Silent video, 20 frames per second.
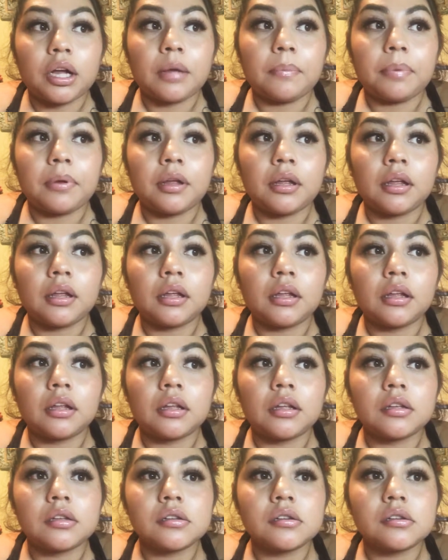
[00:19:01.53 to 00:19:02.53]
up,
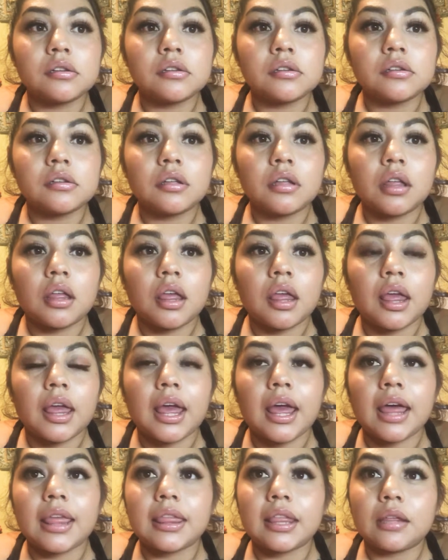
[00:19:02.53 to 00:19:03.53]

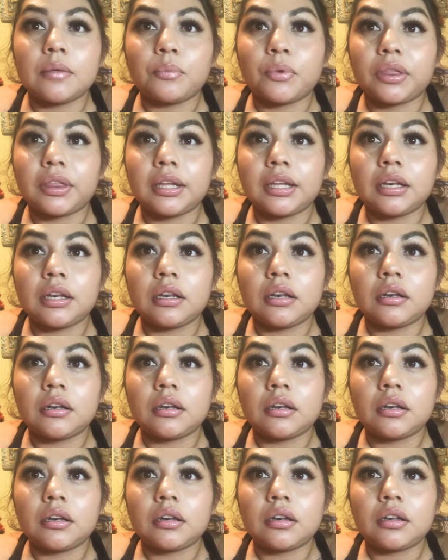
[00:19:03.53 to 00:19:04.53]
and within
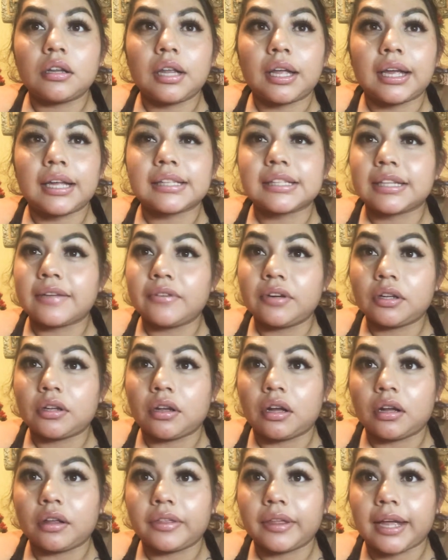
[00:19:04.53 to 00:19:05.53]
like at seven
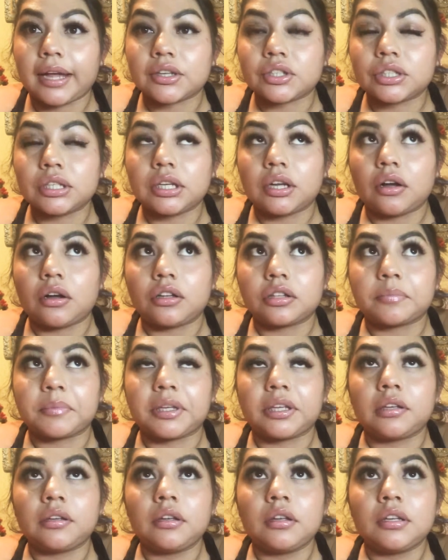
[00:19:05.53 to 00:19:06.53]
o'clock they actually called
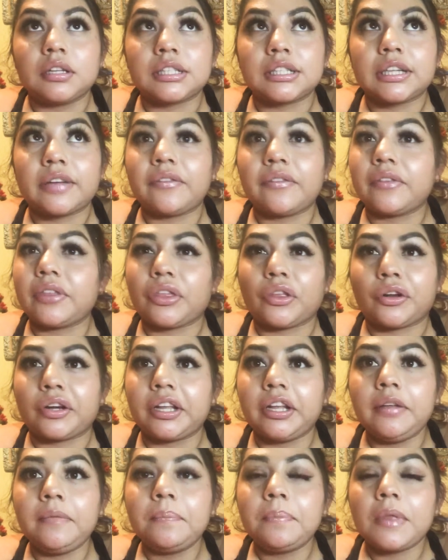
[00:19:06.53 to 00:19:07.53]
me. Seven
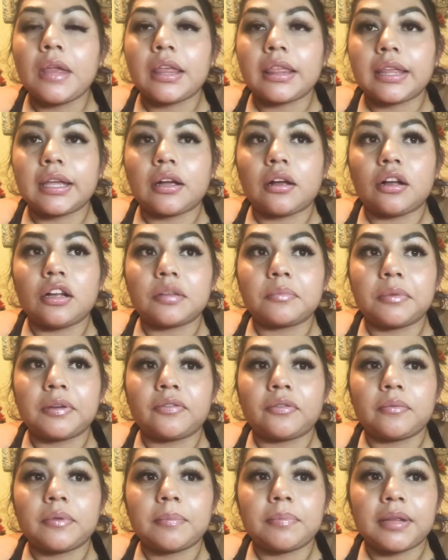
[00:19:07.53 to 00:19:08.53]
thirty, they called me
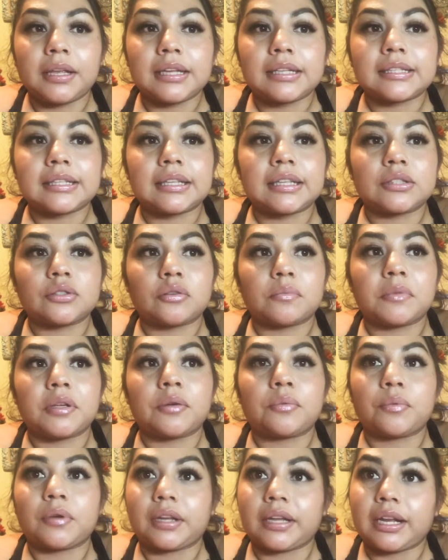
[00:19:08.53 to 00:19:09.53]
from the place and they told me
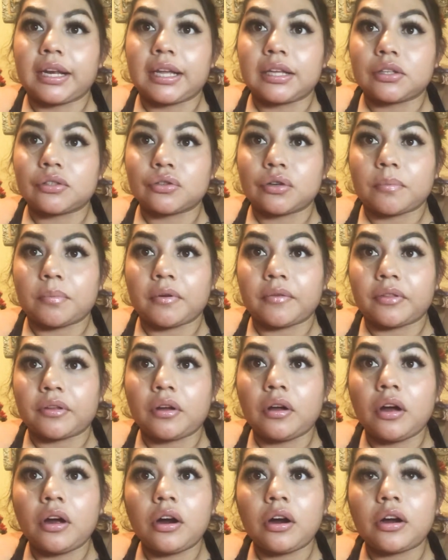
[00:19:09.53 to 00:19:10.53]
when can I drop off the
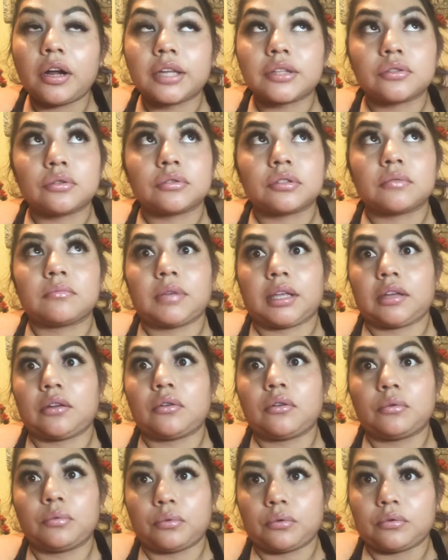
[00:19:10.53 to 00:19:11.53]
car. I told them like,
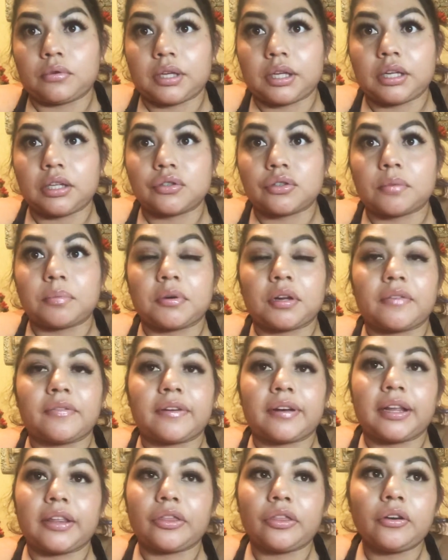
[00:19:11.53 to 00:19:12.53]
oh, well, can I drop it off
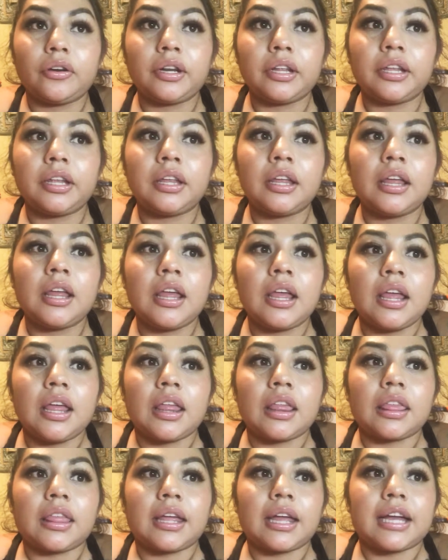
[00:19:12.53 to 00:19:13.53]
at nine thirty?
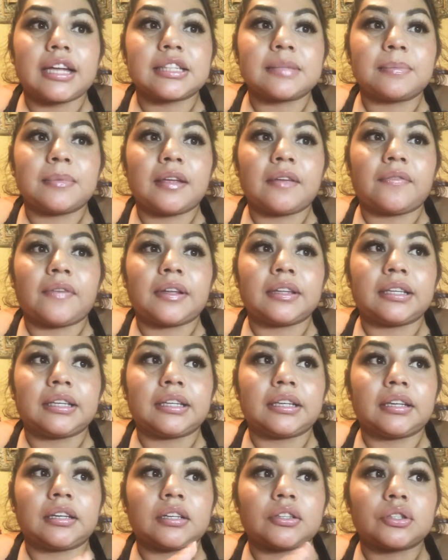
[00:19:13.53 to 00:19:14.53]
They asked me if I
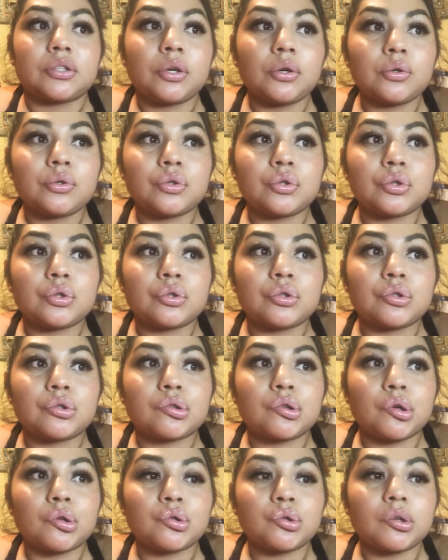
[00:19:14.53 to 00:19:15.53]
needed a tow
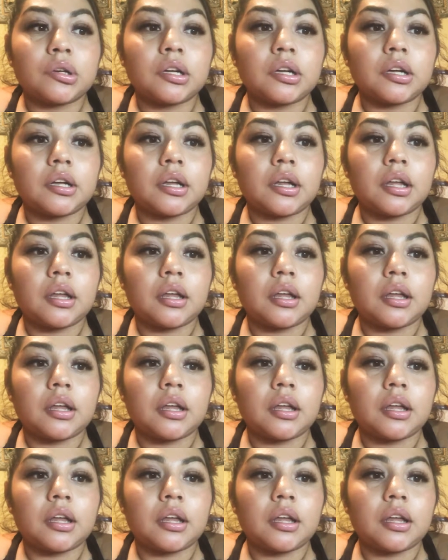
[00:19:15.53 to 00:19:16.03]
tow truck,